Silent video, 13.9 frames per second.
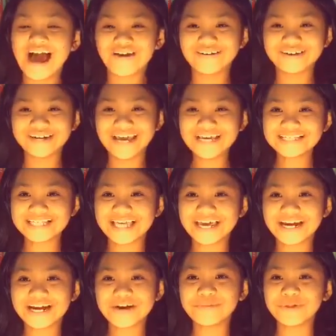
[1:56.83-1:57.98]
Our next
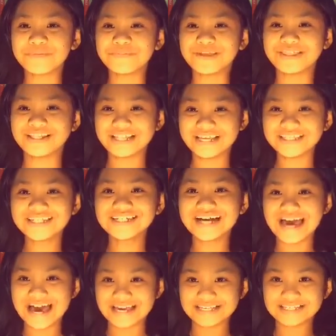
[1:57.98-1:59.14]
letter will be the letter
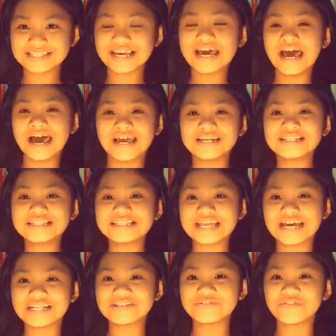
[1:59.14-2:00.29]
S, and it
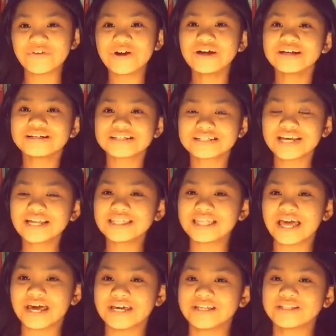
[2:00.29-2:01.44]
stands for
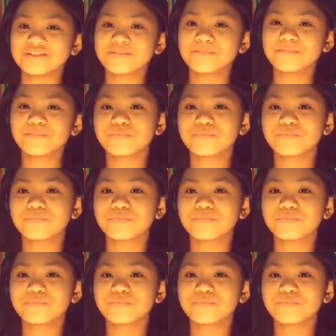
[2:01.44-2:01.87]
sunlight.